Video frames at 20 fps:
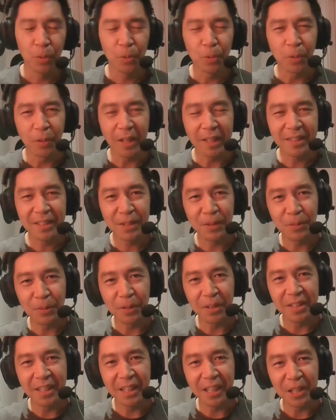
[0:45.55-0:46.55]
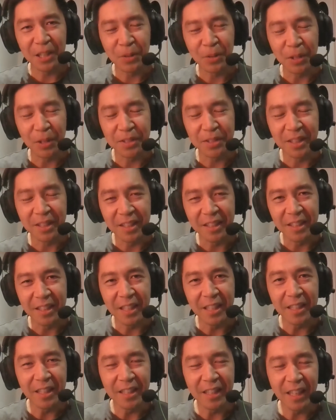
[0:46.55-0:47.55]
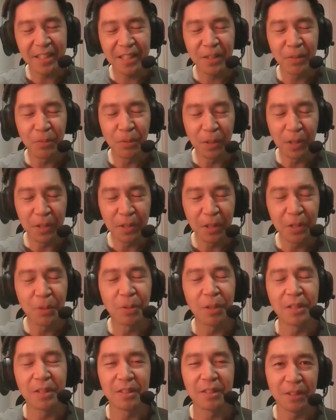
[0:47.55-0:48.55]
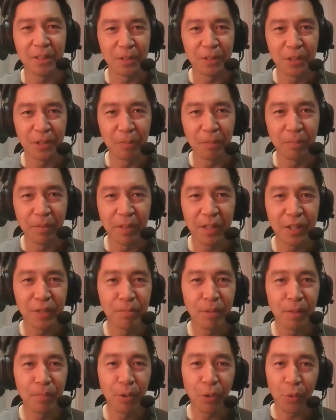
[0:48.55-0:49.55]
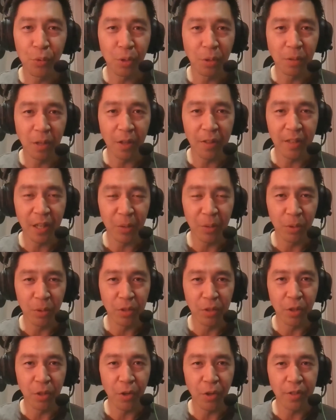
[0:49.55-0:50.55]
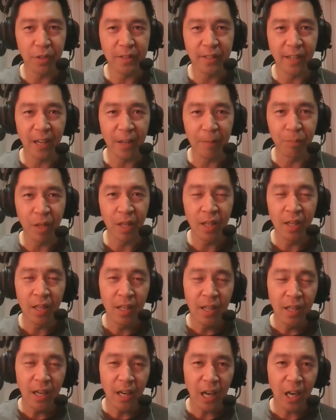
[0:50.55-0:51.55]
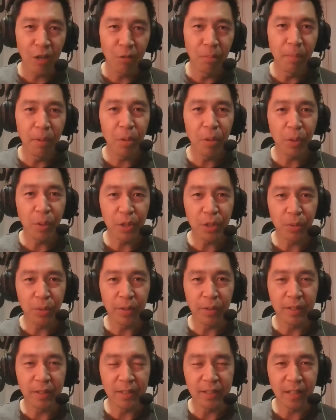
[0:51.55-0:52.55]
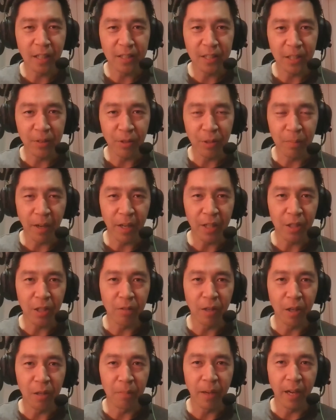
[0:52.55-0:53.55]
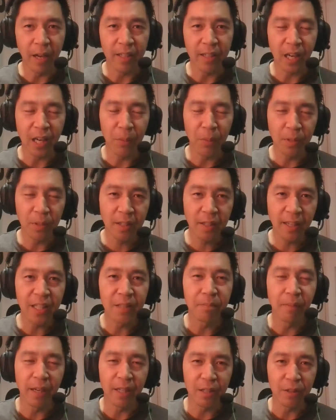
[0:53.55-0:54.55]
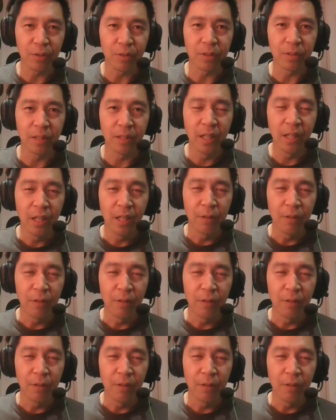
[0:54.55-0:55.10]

Ooh, that's a really hard question. And that's a really good question, too, because people throw out that word all the time. I remember when you were discussing with Michael a while back, I really liked Michael's